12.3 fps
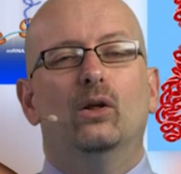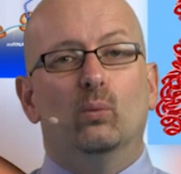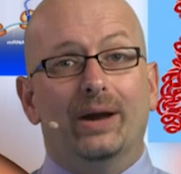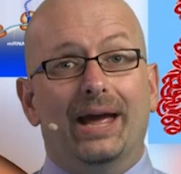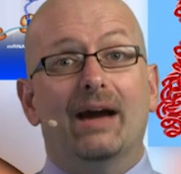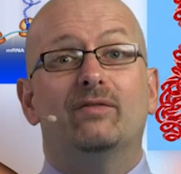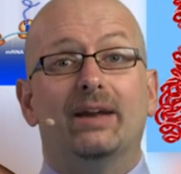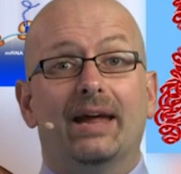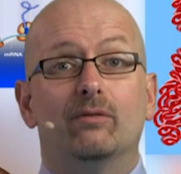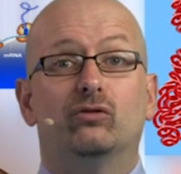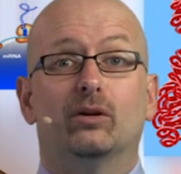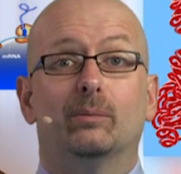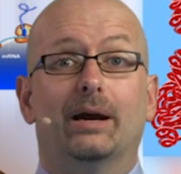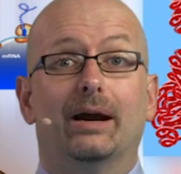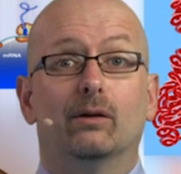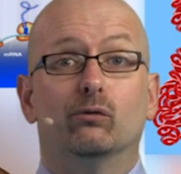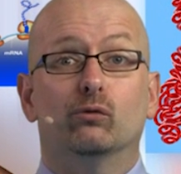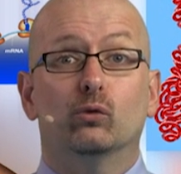We have to have some
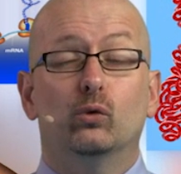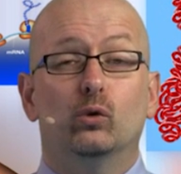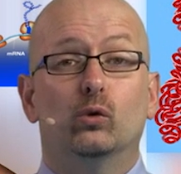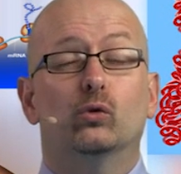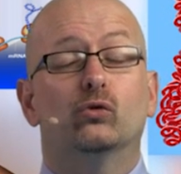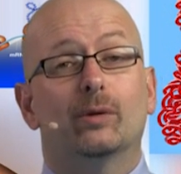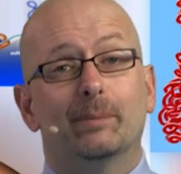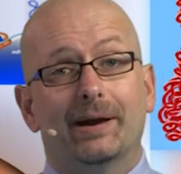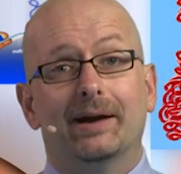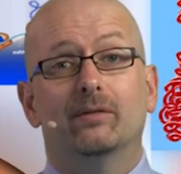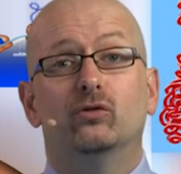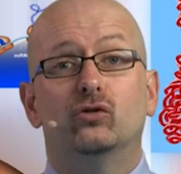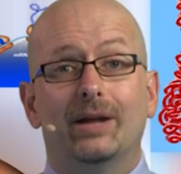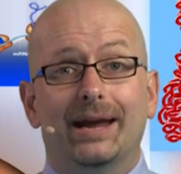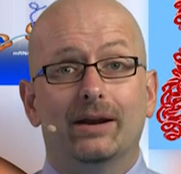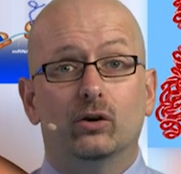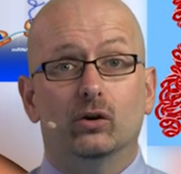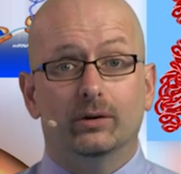kind of rule or some kind of
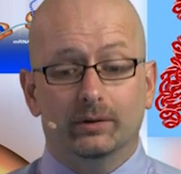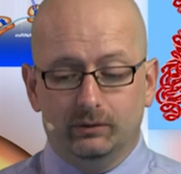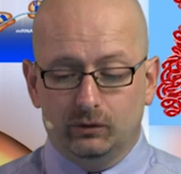standard